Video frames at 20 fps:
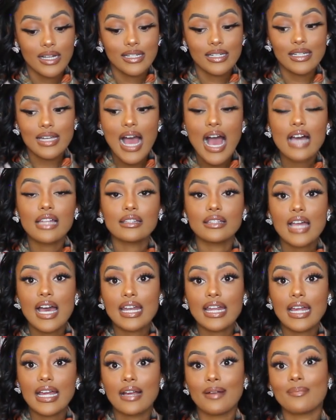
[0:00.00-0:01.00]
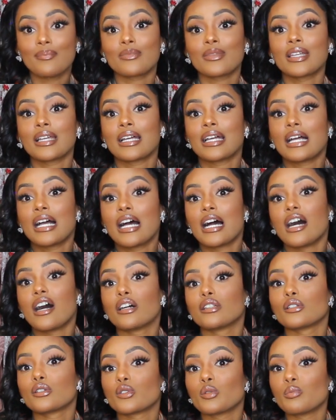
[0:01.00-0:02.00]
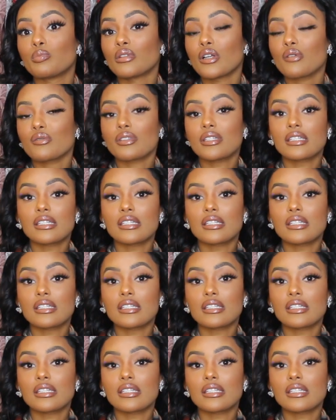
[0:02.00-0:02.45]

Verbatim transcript: not letting a little bloat